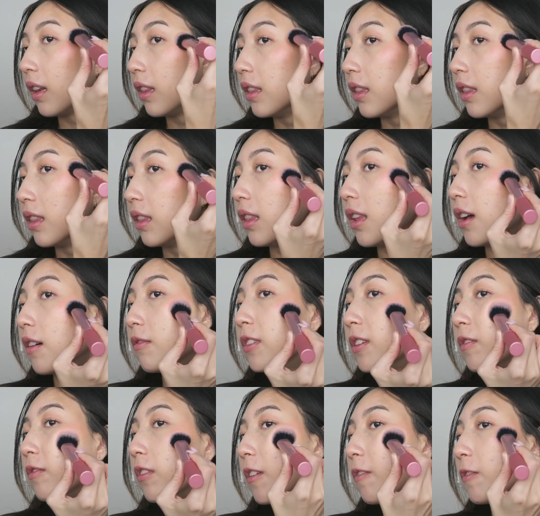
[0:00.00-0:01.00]
love
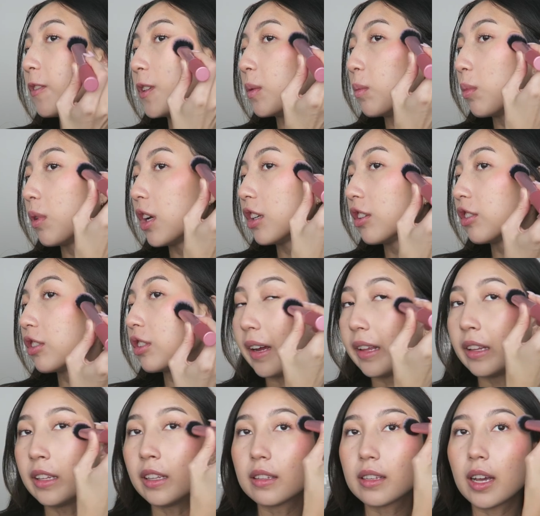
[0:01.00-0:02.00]
this blush.
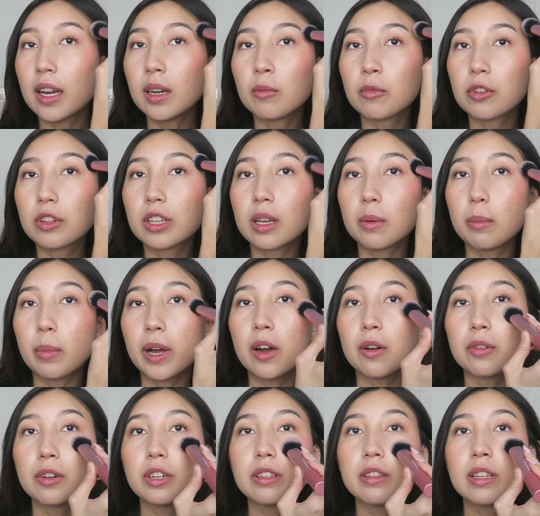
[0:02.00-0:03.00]
I think it's kind of more like a
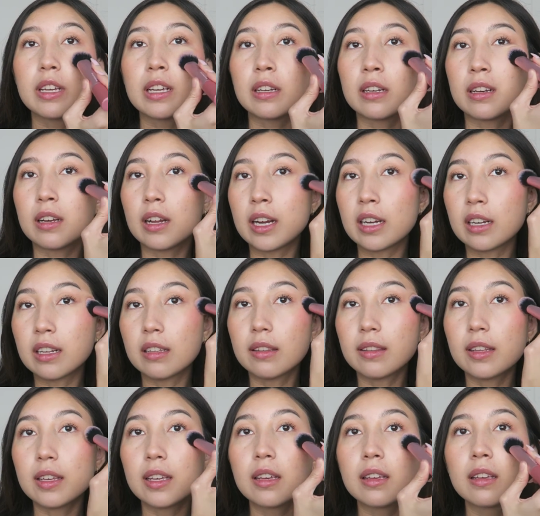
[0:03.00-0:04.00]
powder than
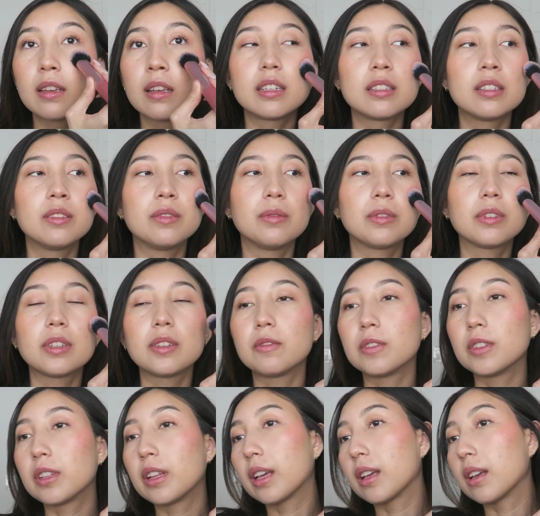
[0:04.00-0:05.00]
anything. Doesn't really
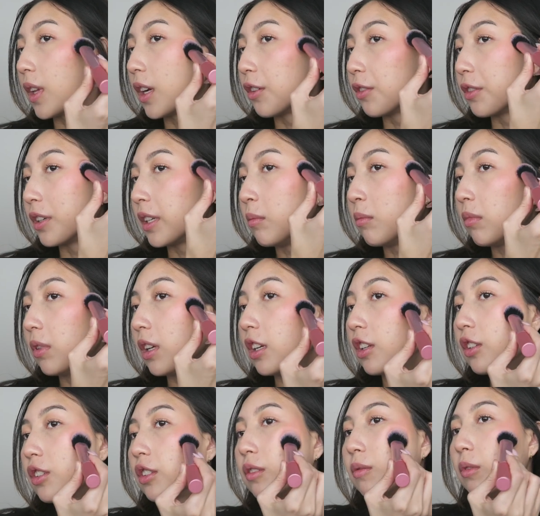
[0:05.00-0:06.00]
feel like a cream
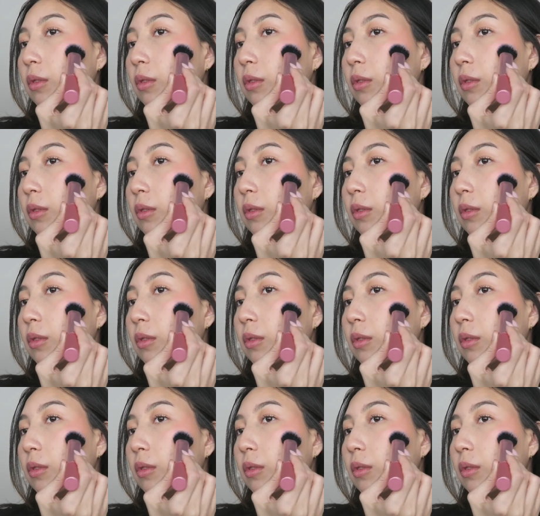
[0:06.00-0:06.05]
blush,